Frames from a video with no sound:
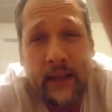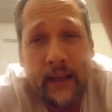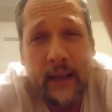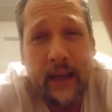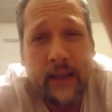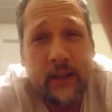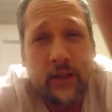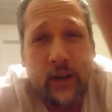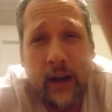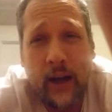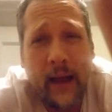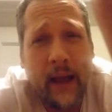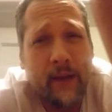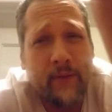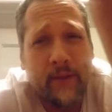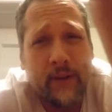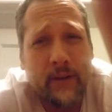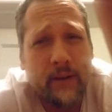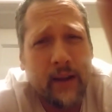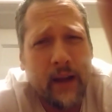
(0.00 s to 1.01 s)
yes, I
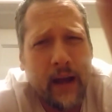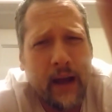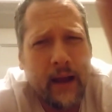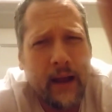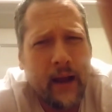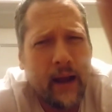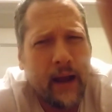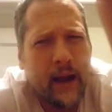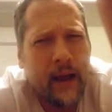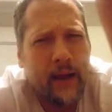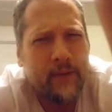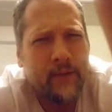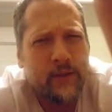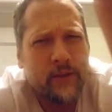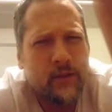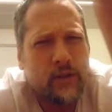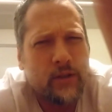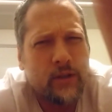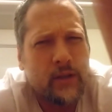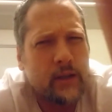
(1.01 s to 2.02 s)
haven't I, I
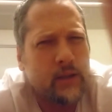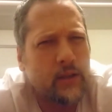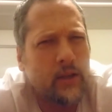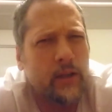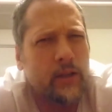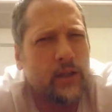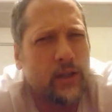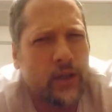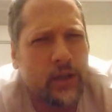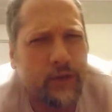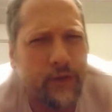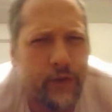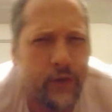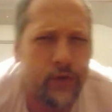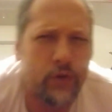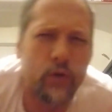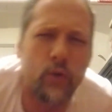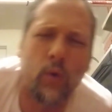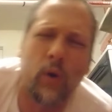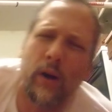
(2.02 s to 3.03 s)
haven't done such few
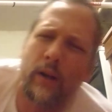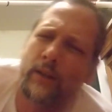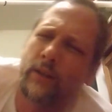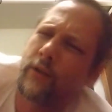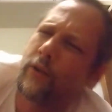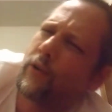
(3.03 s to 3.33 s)
squats